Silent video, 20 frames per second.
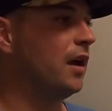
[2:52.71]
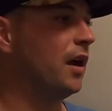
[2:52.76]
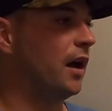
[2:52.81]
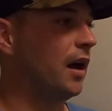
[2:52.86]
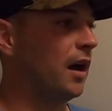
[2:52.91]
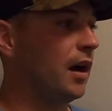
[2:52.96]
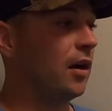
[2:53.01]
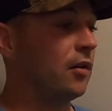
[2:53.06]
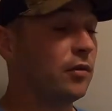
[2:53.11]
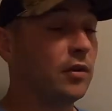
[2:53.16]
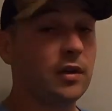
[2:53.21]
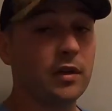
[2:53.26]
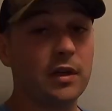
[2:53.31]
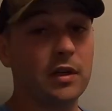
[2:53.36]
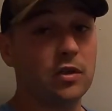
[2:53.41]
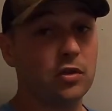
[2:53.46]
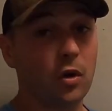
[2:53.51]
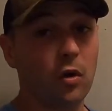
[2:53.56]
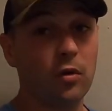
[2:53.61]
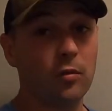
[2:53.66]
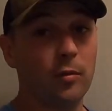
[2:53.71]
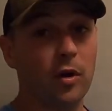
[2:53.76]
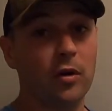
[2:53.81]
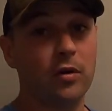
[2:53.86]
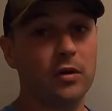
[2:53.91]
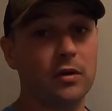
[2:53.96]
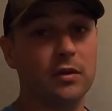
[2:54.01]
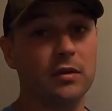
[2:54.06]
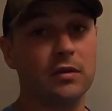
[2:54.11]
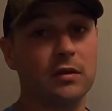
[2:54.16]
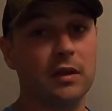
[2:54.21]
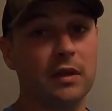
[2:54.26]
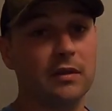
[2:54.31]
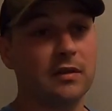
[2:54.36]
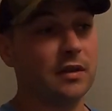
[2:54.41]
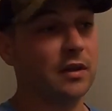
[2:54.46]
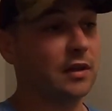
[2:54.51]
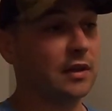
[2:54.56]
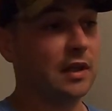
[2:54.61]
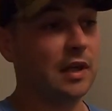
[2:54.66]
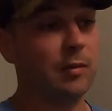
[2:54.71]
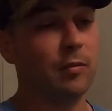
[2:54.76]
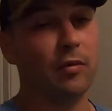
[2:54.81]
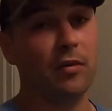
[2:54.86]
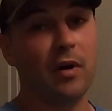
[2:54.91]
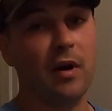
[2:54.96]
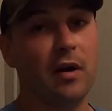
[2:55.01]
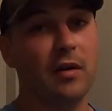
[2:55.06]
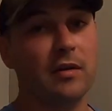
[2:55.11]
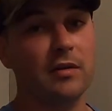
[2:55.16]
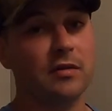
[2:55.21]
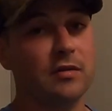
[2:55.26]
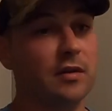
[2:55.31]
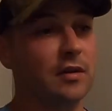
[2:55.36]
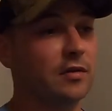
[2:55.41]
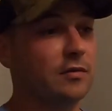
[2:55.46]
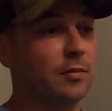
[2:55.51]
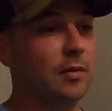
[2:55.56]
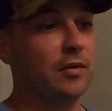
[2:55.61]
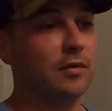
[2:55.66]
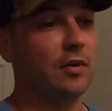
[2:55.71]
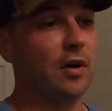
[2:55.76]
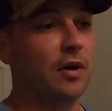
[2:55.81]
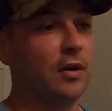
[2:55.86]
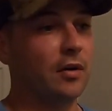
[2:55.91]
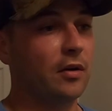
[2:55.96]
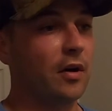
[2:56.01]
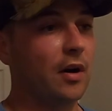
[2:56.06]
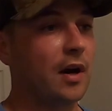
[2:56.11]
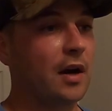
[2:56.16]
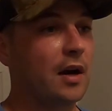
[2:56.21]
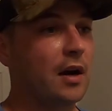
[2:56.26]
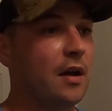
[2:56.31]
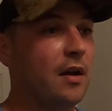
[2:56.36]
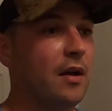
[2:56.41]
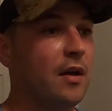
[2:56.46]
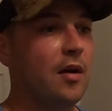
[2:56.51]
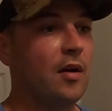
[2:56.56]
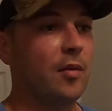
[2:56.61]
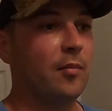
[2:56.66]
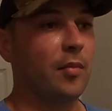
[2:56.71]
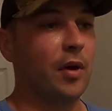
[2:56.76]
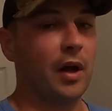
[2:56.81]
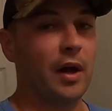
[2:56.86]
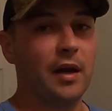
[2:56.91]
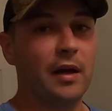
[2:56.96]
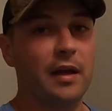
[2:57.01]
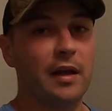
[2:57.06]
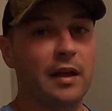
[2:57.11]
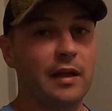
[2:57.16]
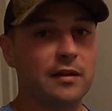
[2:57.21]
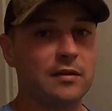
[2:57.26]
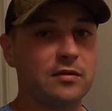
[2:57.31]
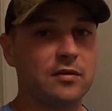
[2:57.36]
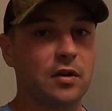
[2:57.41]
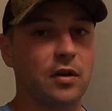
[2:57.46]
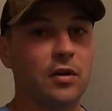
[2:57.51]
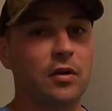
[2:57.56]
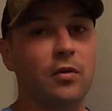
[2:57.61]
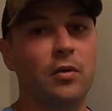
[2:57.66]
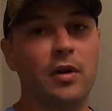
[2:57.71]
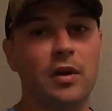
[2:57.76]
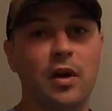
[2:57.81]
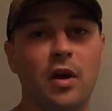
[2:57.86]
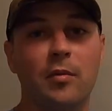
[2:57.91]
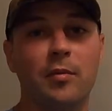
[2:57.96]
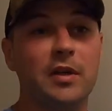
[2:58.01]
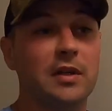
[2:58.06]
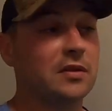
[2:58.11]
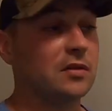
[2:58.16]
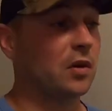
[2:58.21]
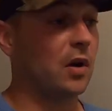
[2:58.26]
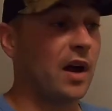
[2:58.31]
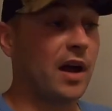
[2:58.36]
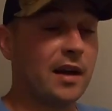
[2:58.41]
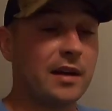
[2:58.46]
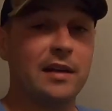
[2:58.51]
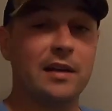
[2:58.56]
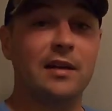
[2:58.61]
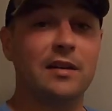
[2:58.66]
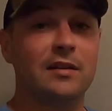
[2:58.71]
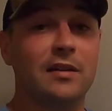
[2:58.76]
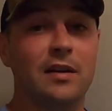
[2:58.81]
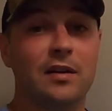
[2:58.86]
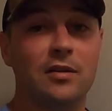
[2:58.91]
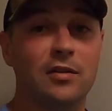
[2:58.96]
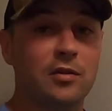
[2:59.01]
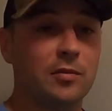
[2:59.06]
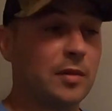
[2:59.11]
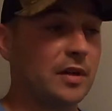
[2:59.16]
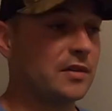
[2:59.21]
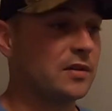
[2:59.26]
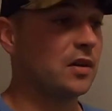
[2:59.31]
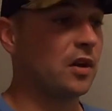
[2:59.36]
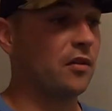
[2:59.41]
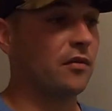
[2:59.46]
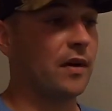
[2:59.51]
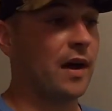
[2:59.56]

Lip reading: Really good trolling motor. It's good to keep around. It's been running great, but it started quitting on me, so I had to get in there and do it myself.